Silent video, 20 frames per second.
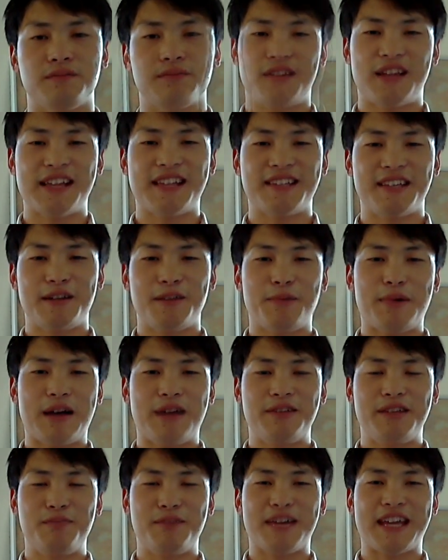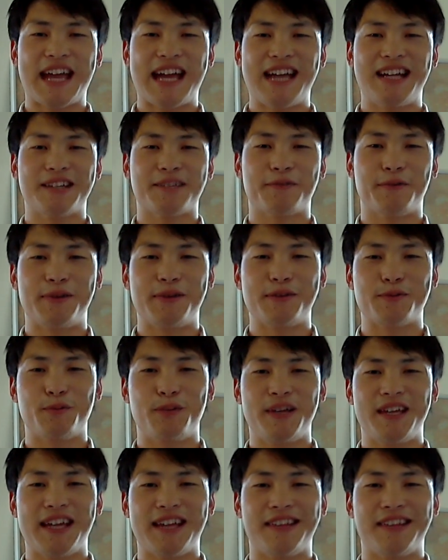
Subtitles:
So that's it about the mechanics for this week,